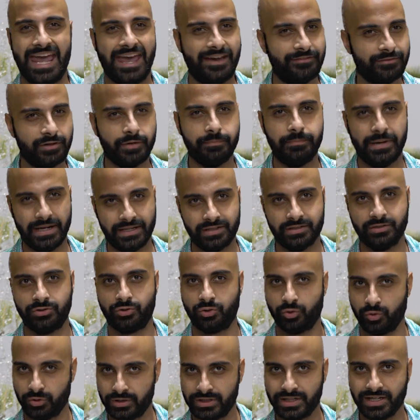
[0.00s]
ever better
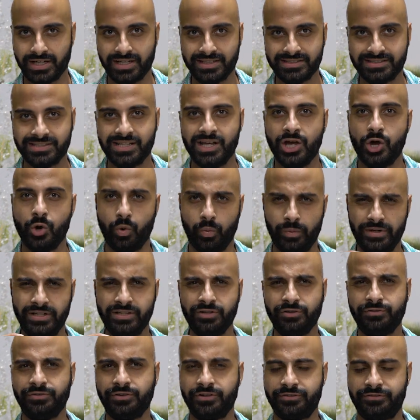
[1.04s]
road cars, we
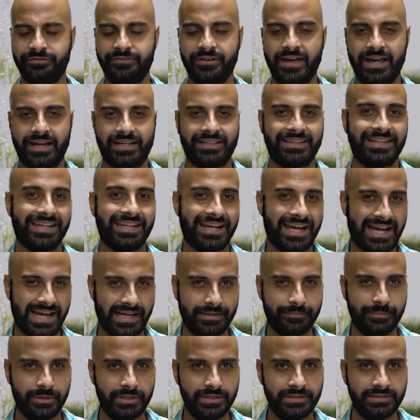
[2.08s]
know for a fact that
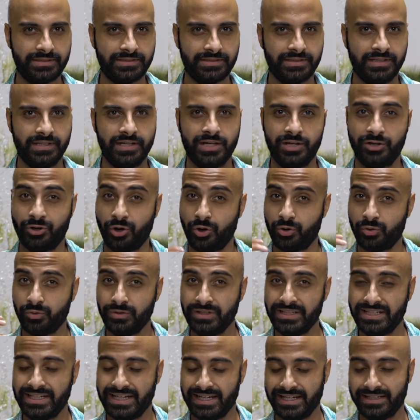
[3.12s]
hybrids not
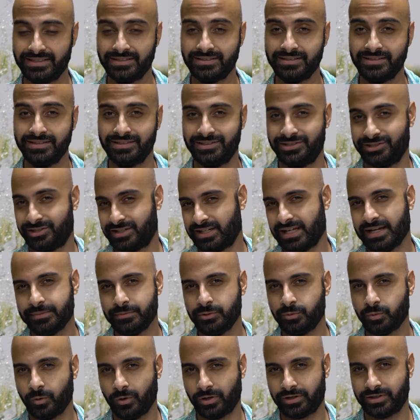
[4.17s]
only cater to
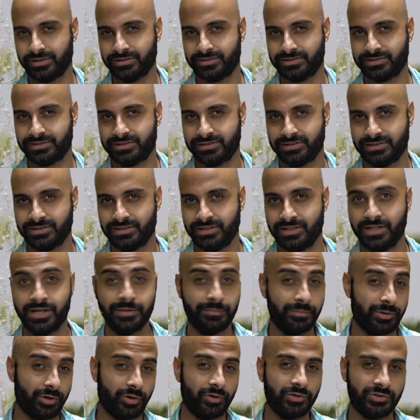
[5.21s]
climate warriors,
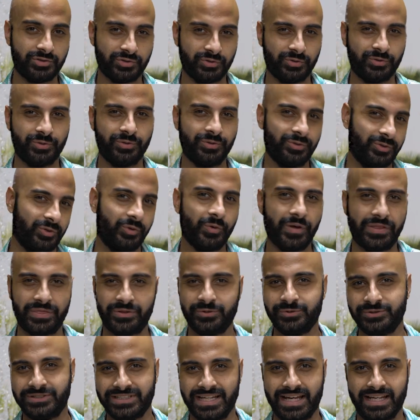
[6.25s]
but also to
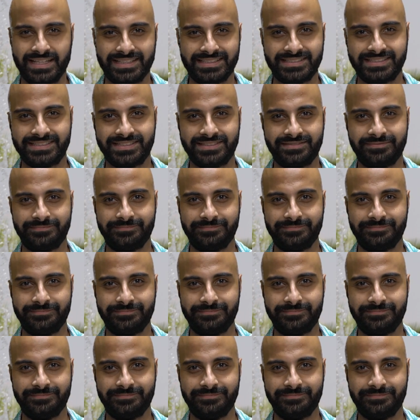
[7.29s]
enthusiasts.